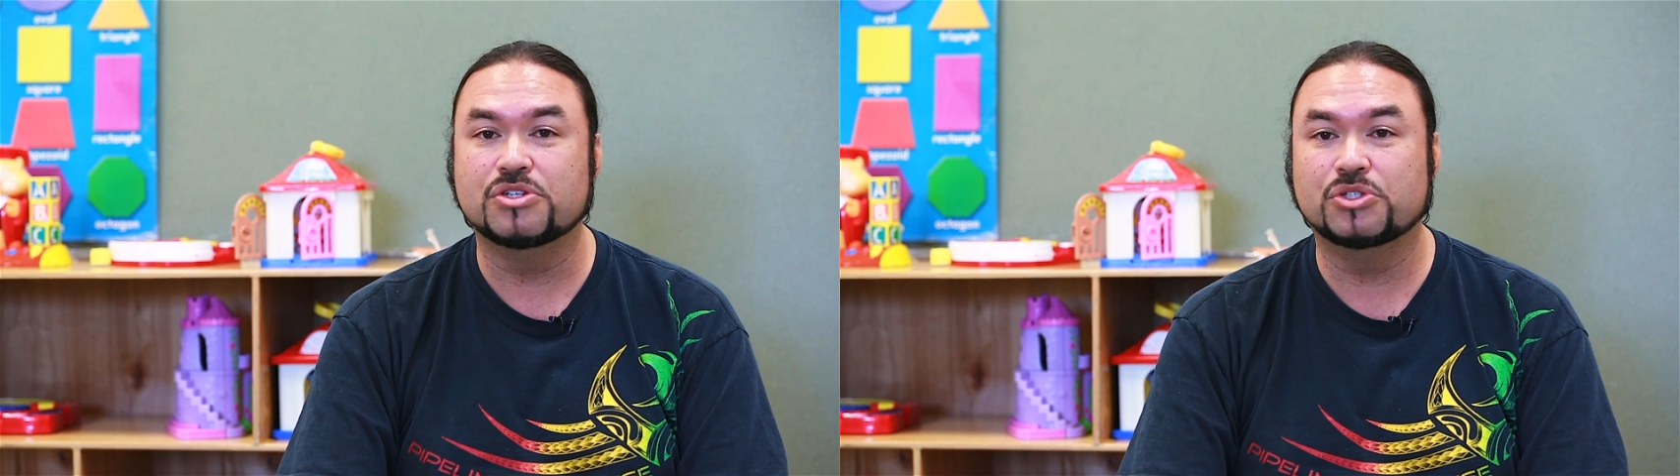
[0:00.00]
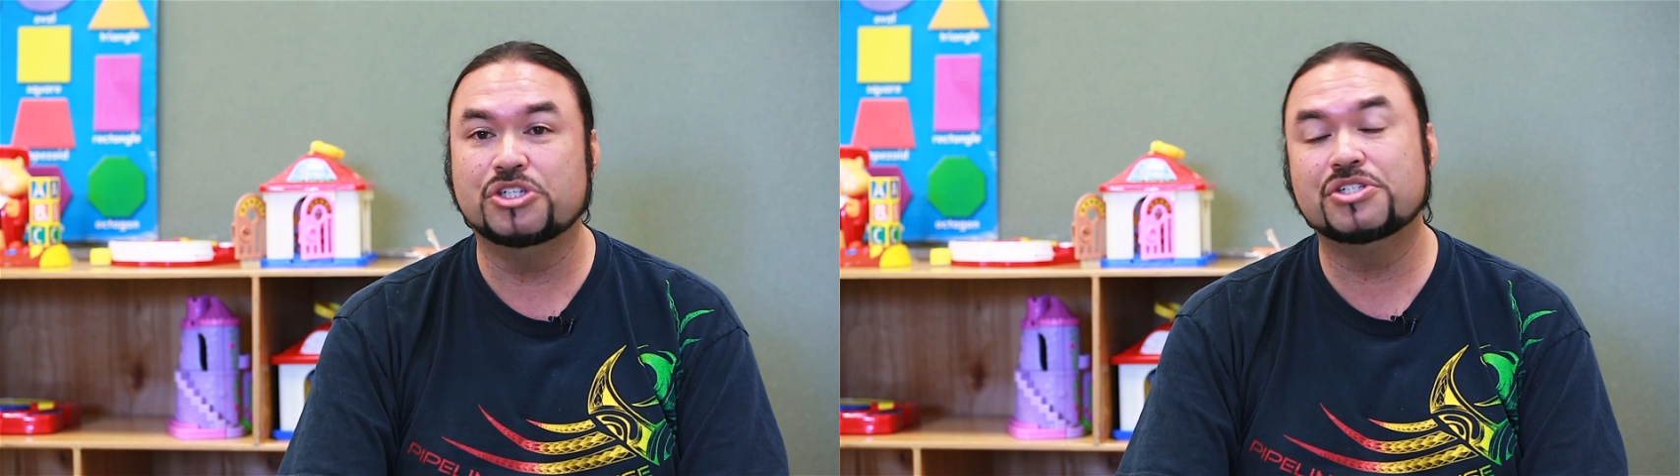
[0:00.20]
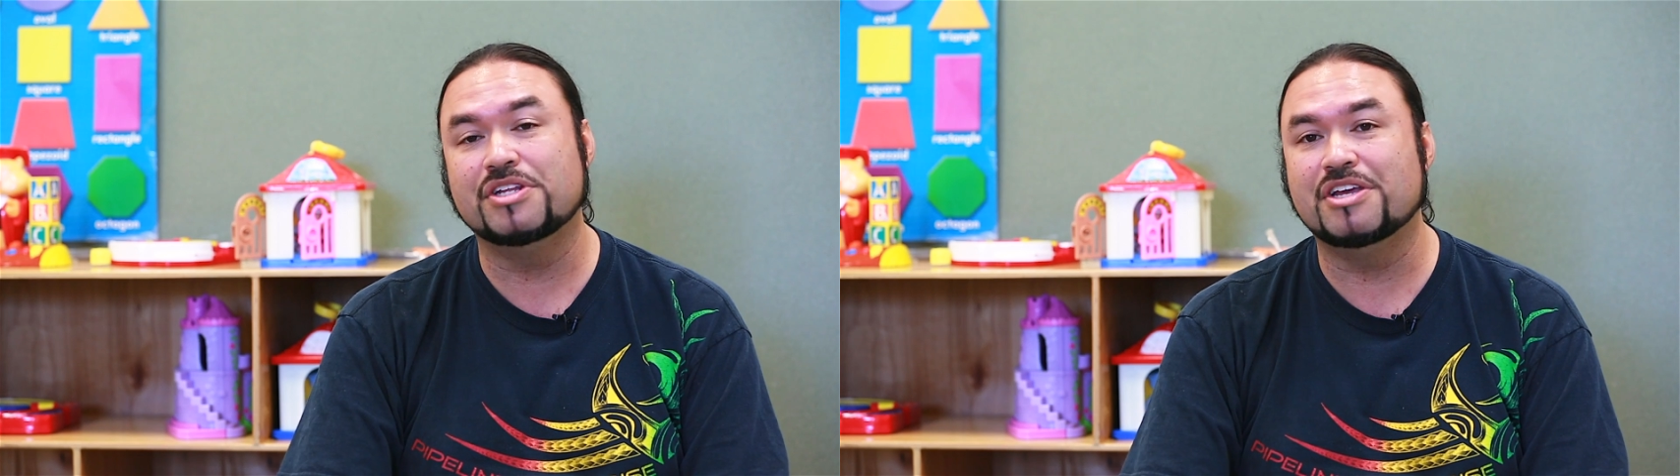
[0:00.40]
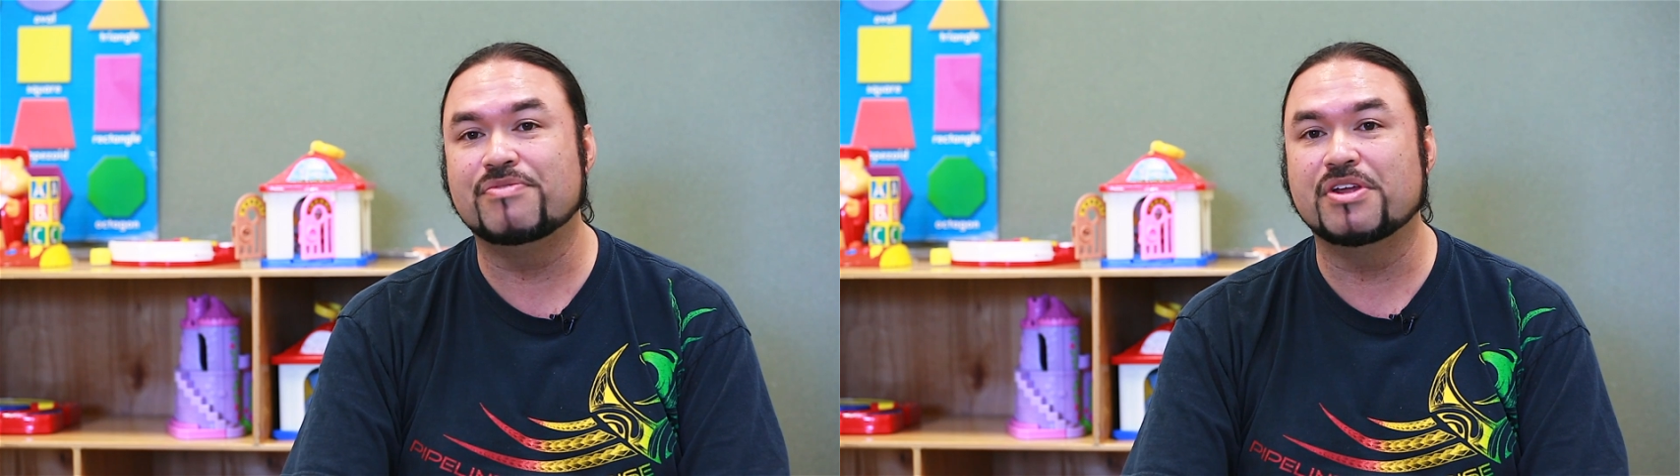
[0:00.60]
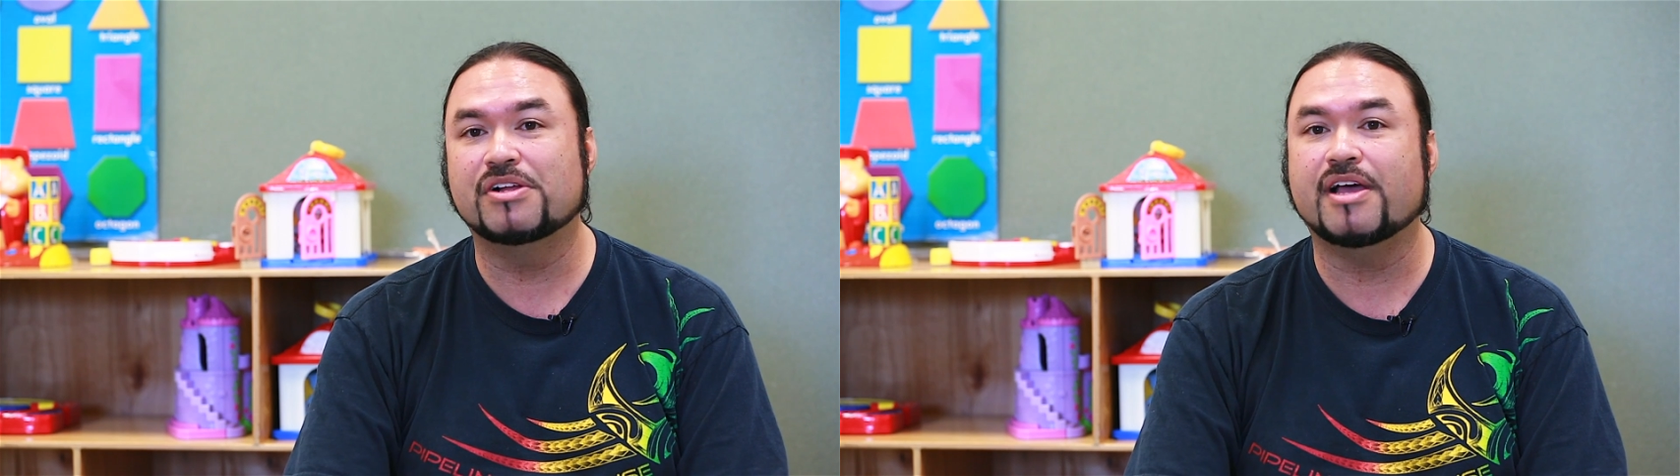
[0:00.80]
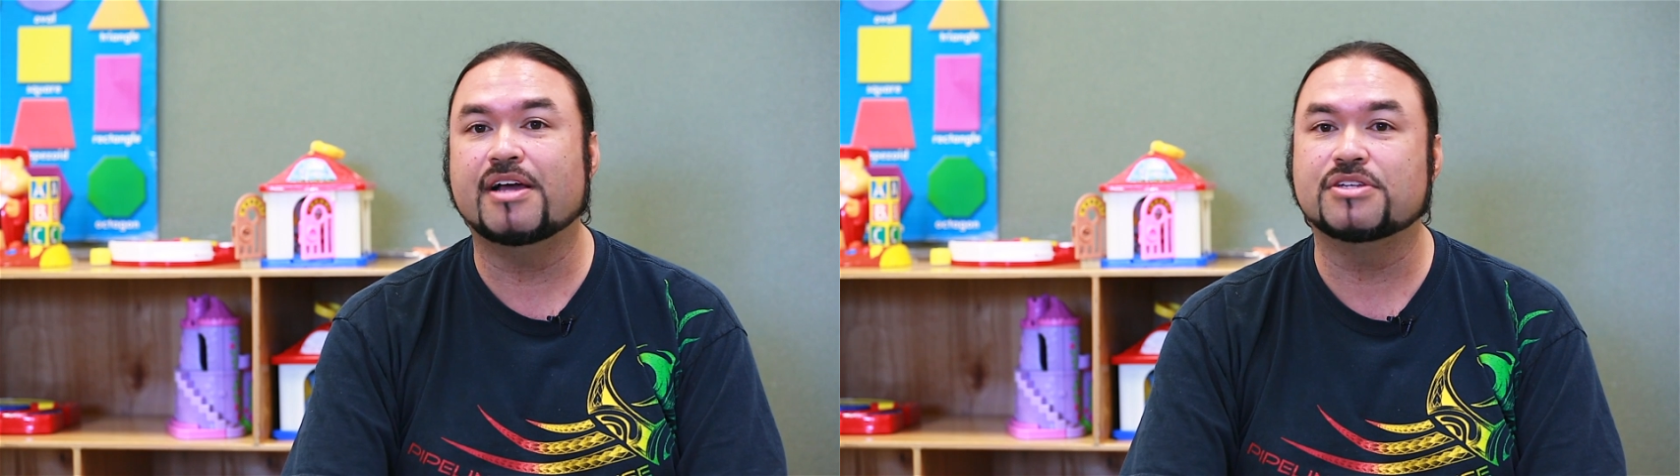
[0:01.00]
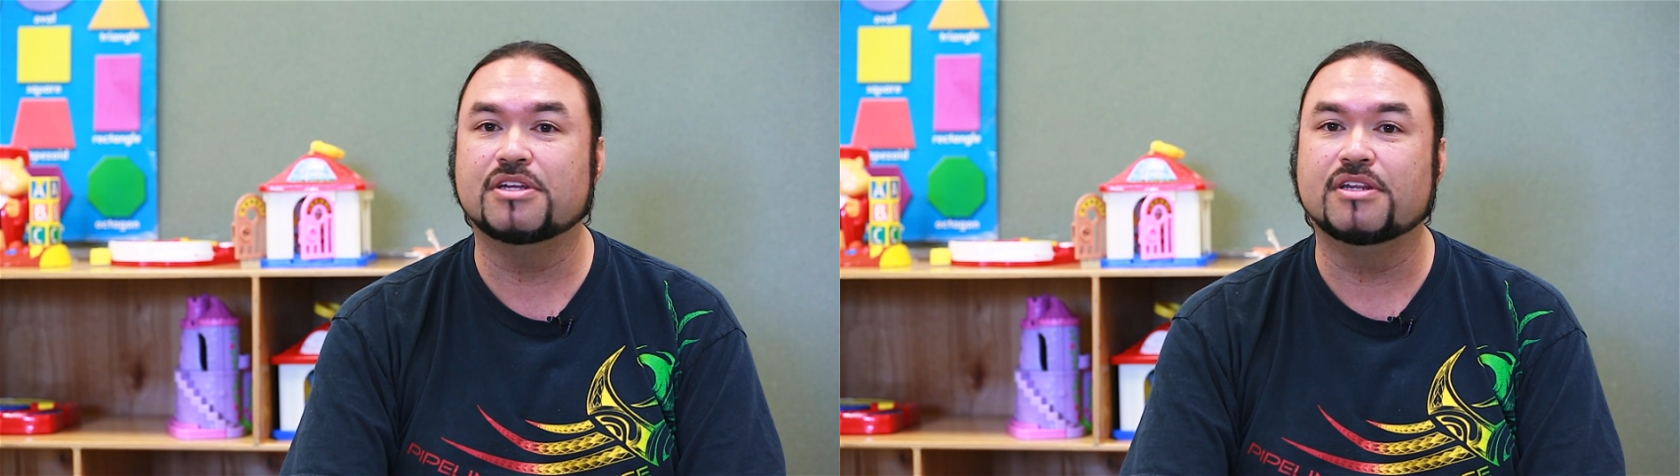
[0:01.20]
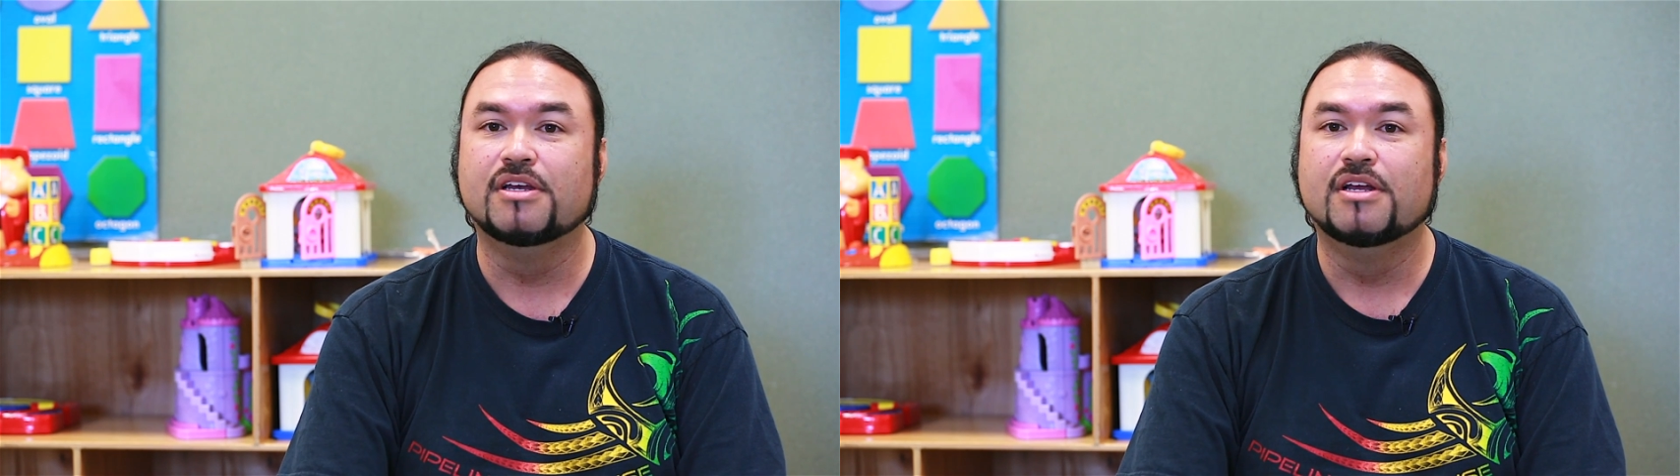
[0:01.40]
So she's in the infant class
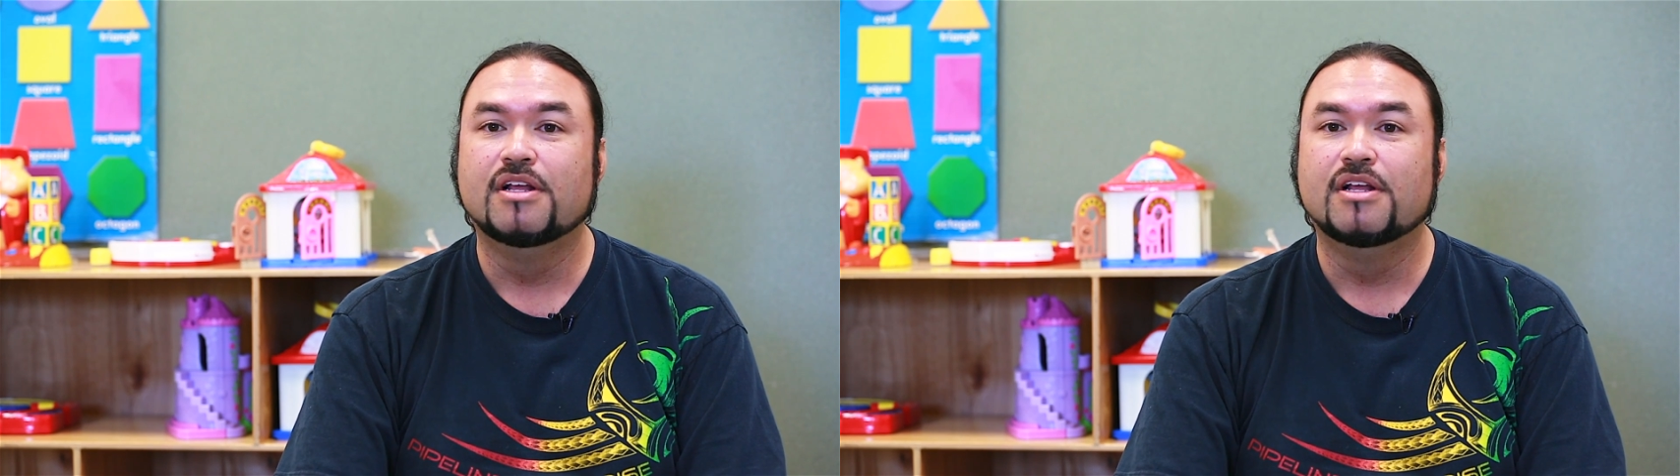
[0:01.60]
and